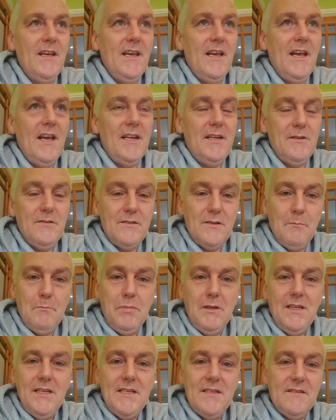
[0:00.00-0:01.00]
and I used to
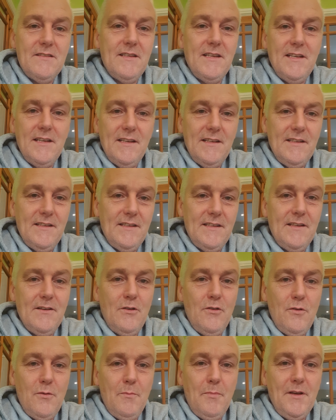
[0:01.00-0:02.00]
blitz it
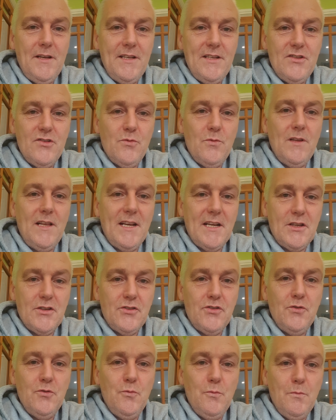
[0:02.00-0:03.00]
up into like a
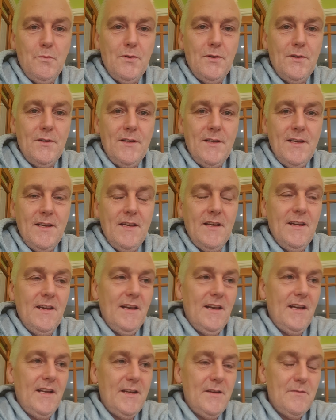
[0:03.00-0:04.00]
soup.
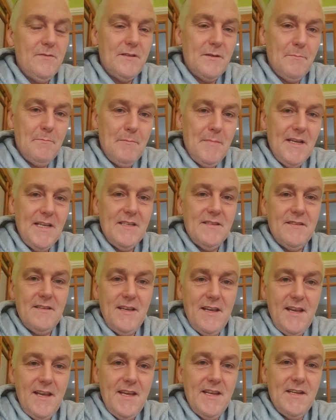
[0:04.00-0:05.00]
And I used to mix
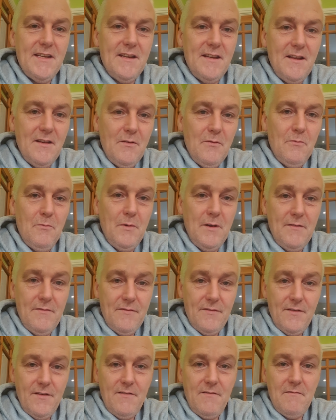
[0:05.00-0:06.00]
it in
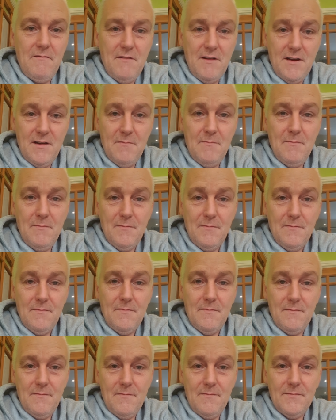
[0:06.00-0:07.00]
with
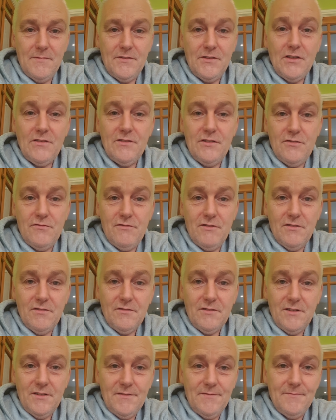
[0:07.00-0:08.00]
sausage
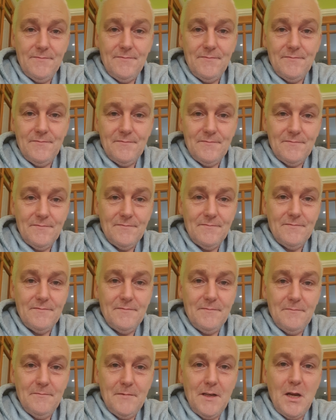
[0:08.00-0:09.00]
rusk
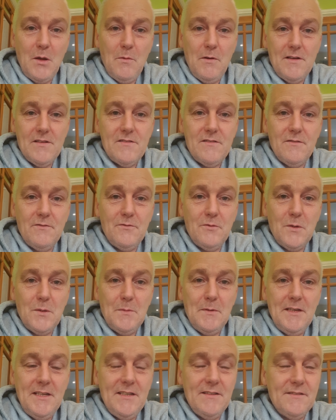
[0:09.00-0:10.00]
when I worked at 100
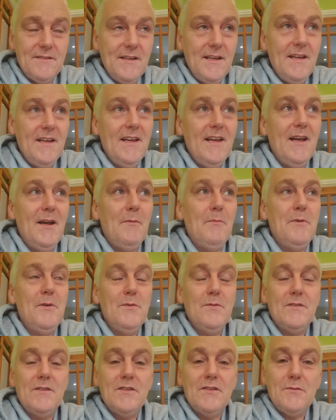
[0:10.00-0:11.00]
Meats. And we
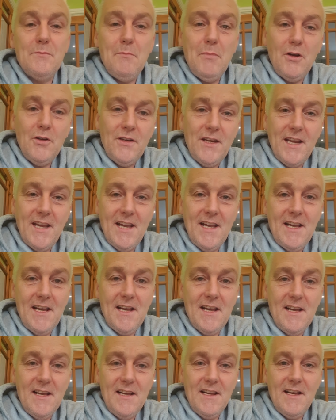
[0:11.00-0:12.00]
used to spot it
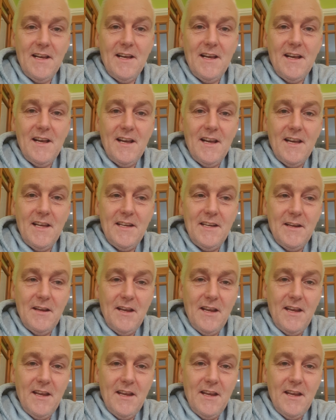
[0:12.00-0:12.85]
out and